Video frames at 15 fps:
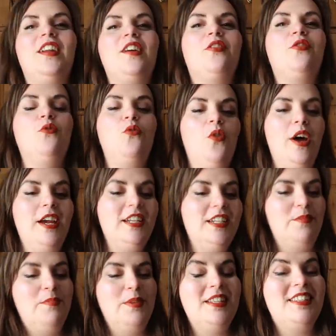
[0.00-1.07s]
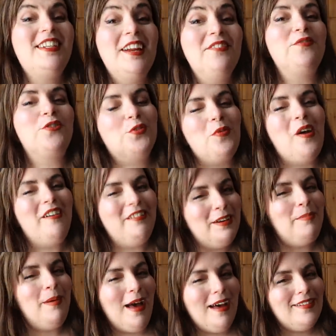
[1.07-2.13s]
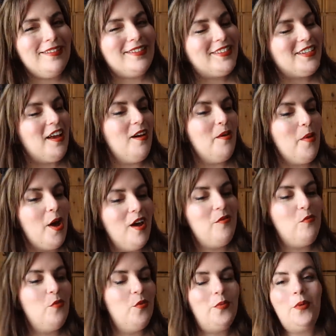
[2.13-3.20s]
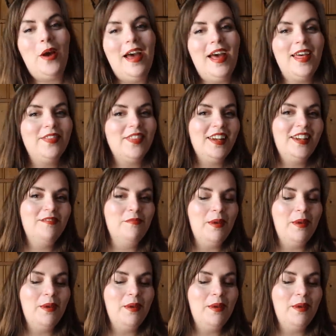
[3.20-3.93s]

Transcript: then I thought I, instead of just wearing pants, um, I would wear the,